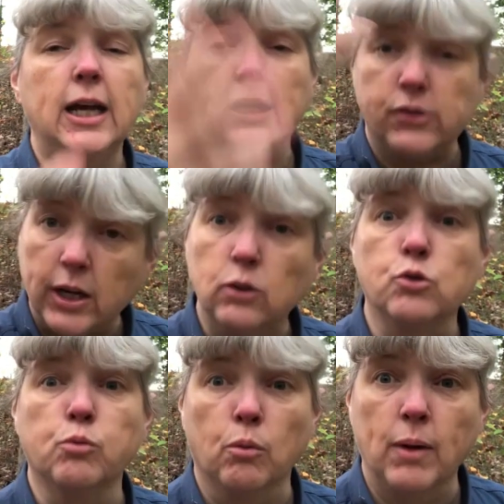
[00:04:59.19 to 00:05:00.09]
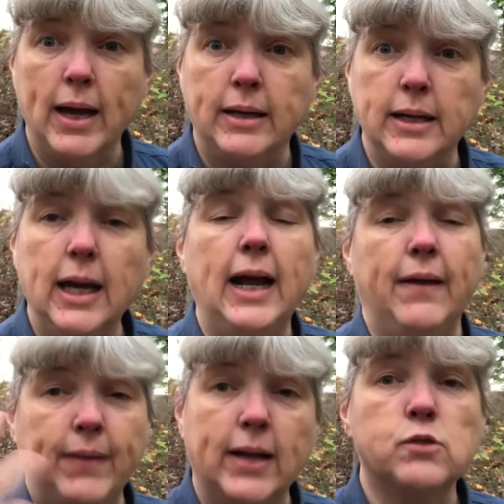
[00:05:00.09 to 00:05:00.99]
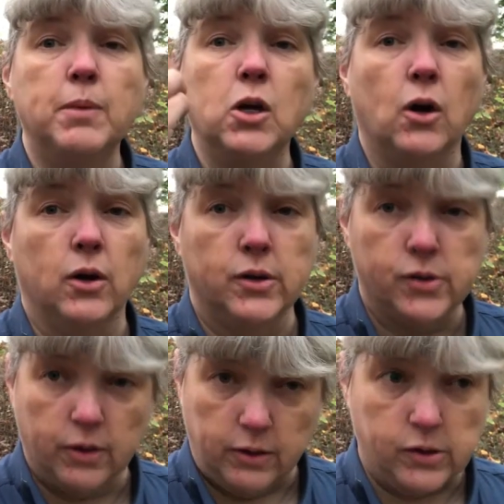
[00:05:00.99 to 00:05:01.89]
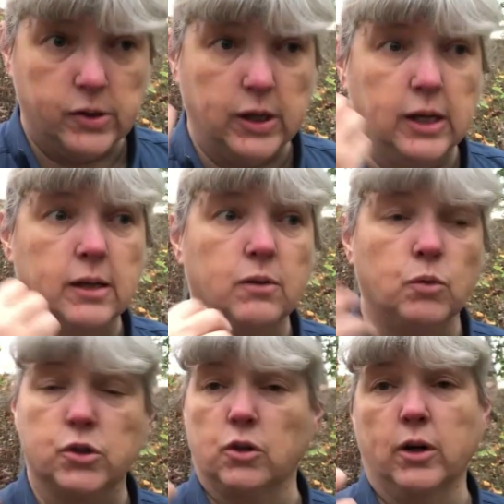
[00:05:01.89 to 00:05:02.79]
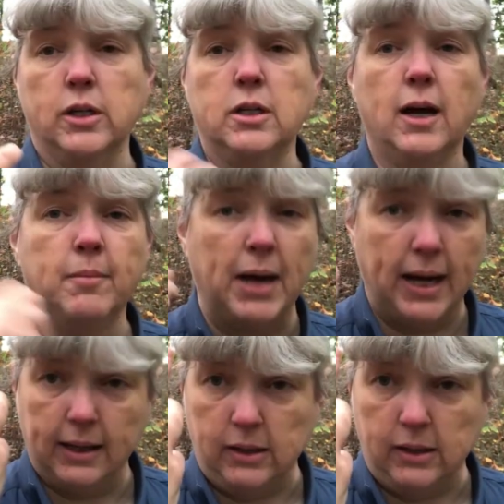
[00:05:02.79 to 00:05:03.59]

his antlers were red, and that's because the skin was starting to die back.